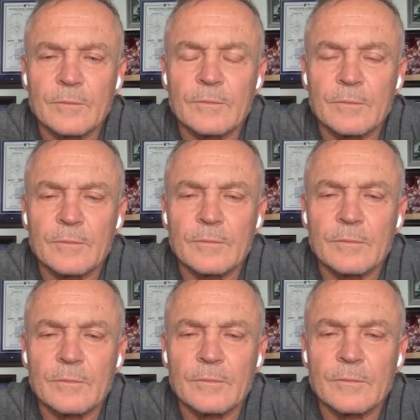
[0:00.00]

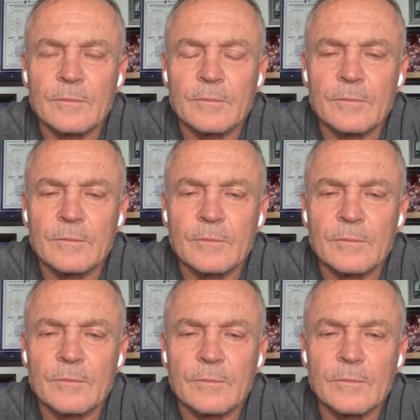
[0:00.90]

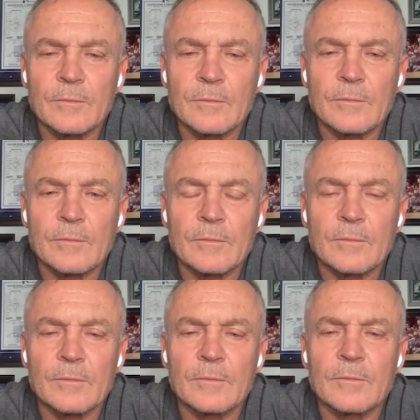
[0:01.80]

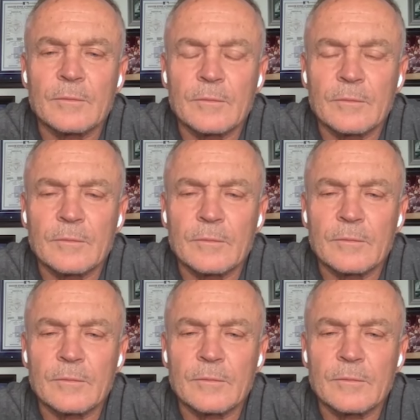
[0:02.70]

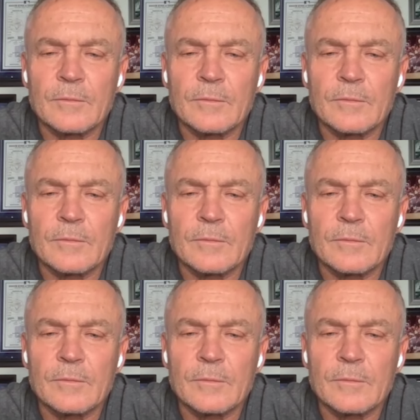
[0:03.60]
(not speaking)